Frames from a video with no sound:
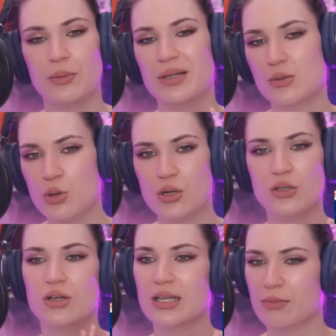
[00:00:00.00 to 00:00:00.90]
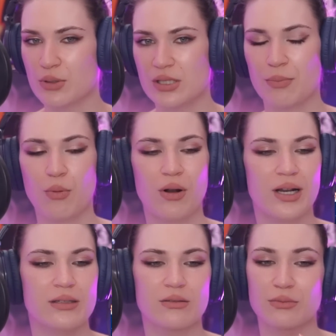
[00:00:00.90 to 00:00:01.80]
Because we're not talking about
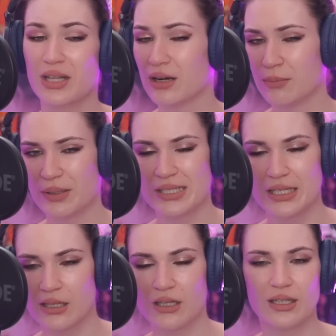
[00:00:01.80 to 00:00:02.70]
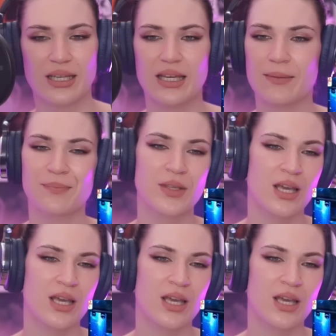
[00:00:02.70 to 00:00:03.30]
support with her, particularly